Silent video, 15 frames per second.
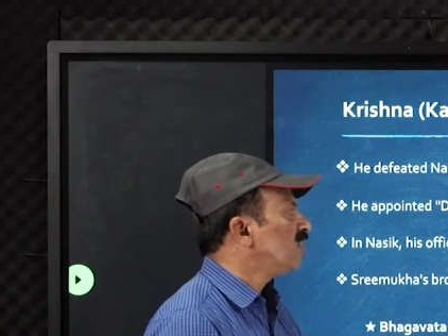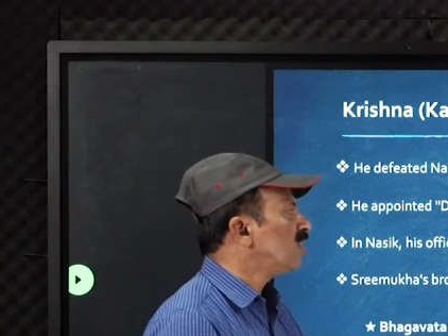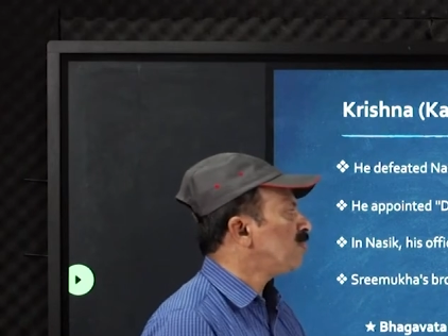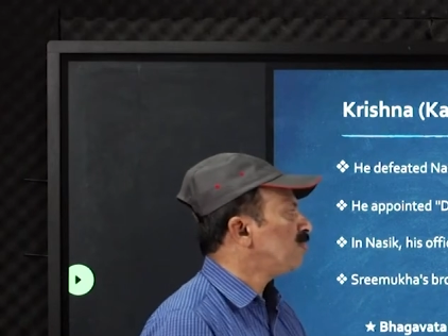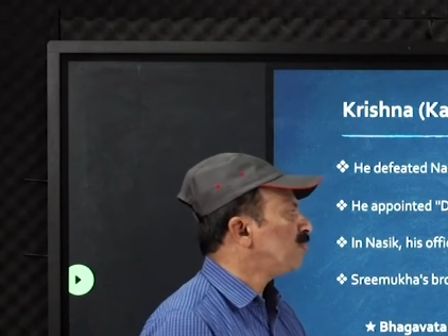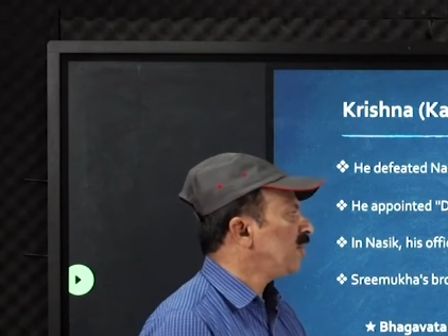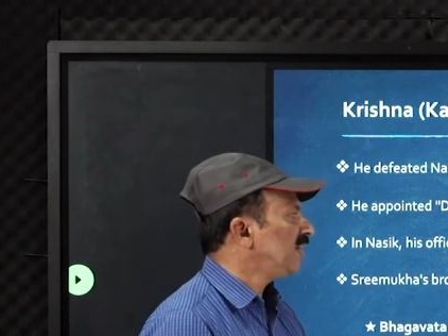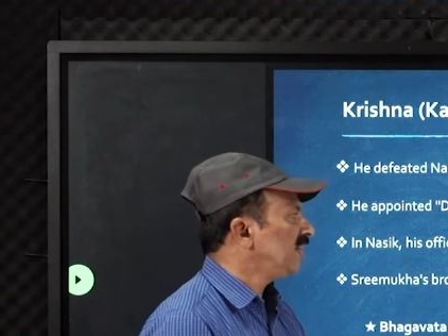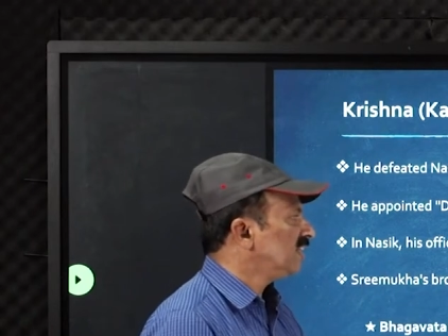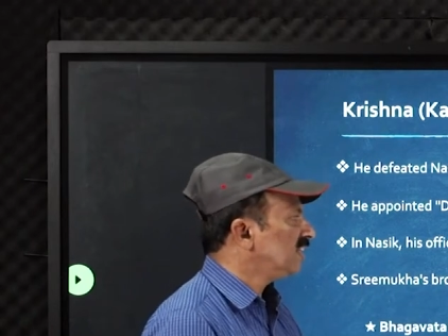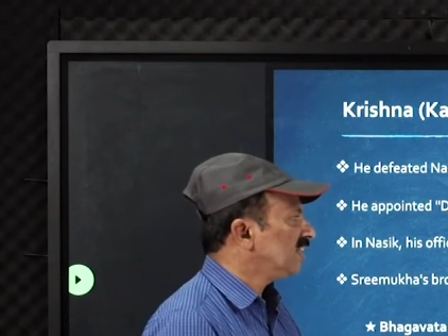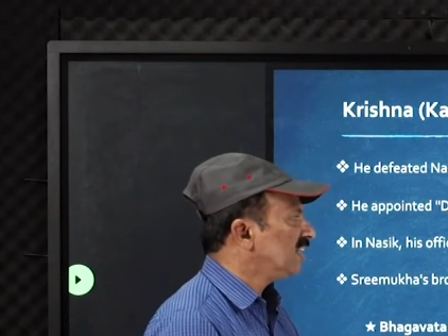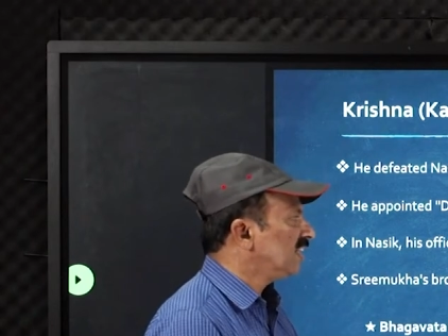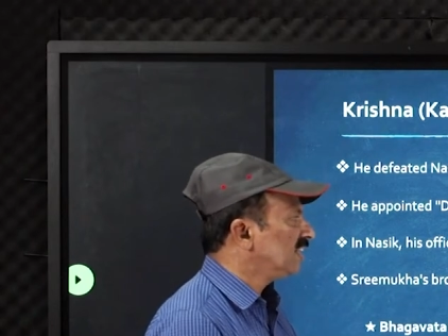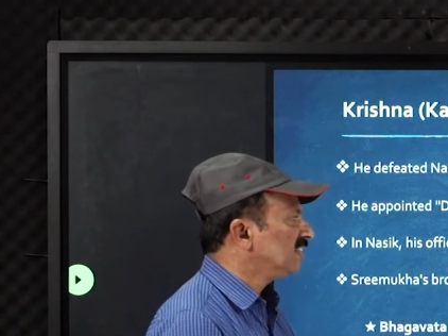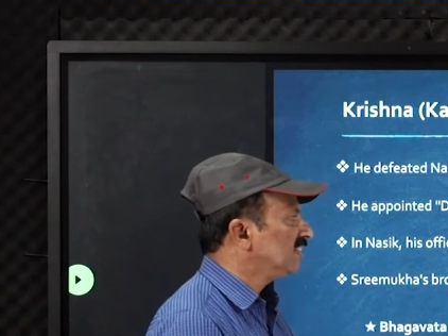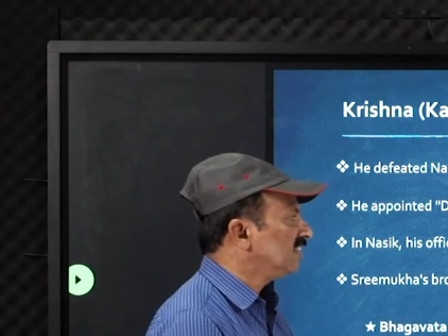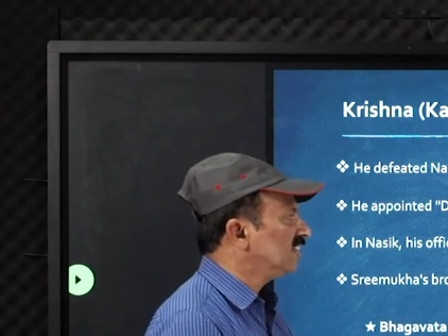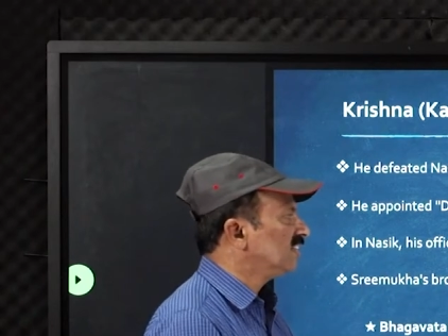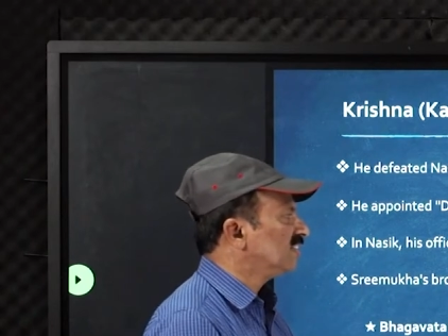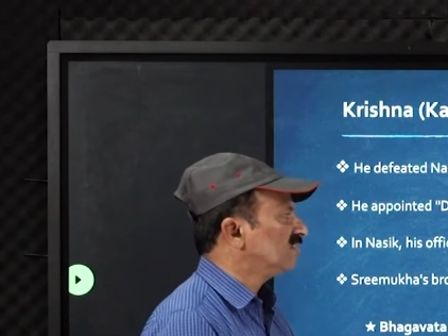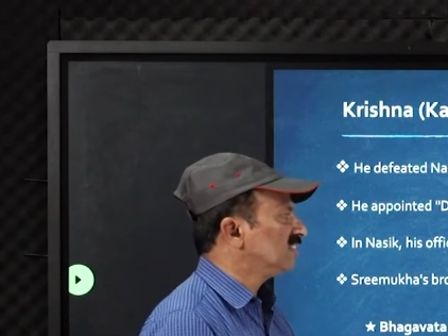appointed like
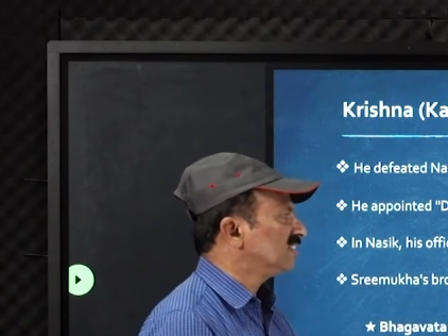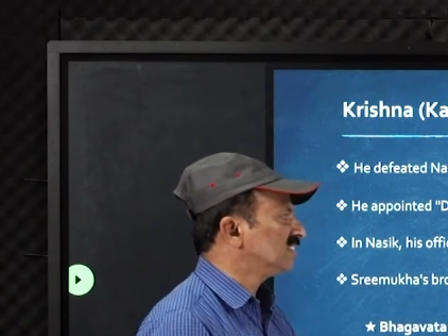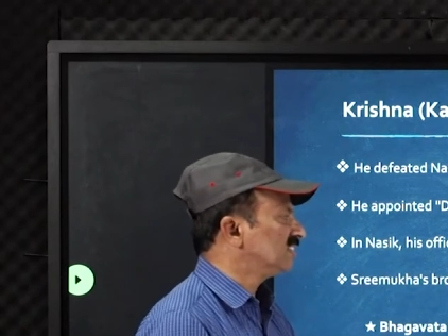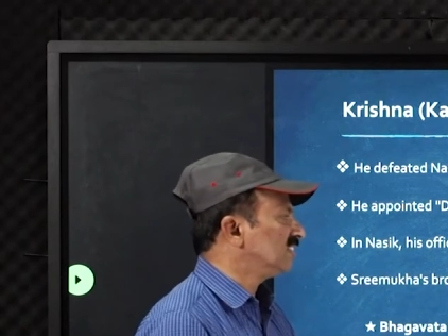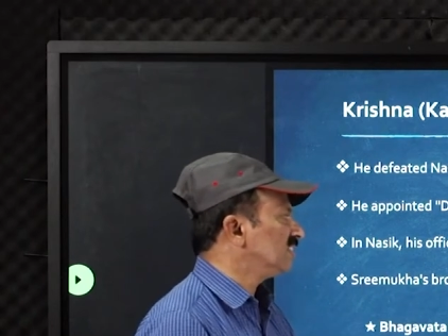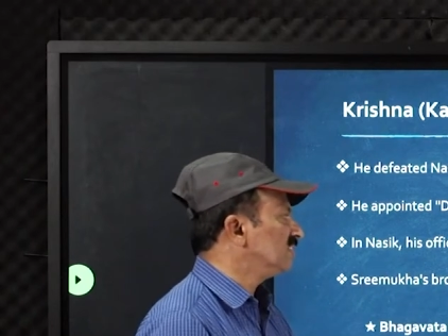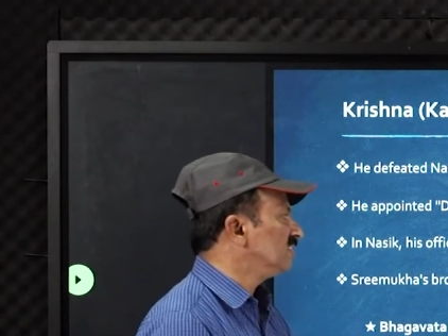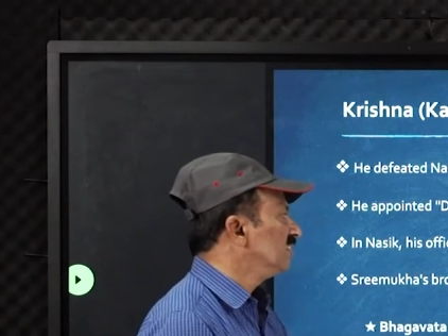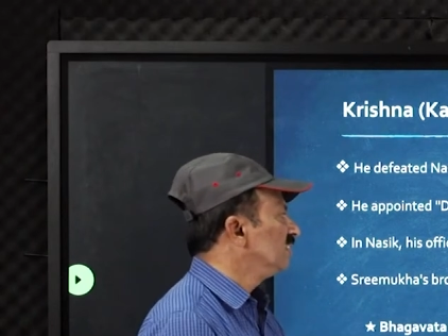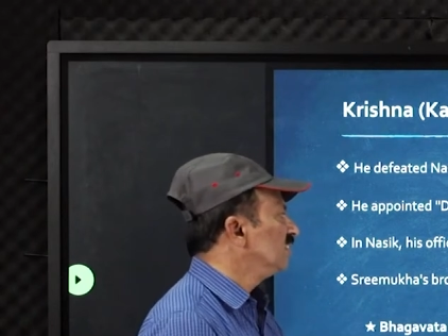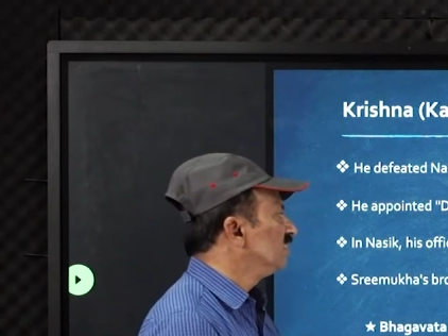that it was said.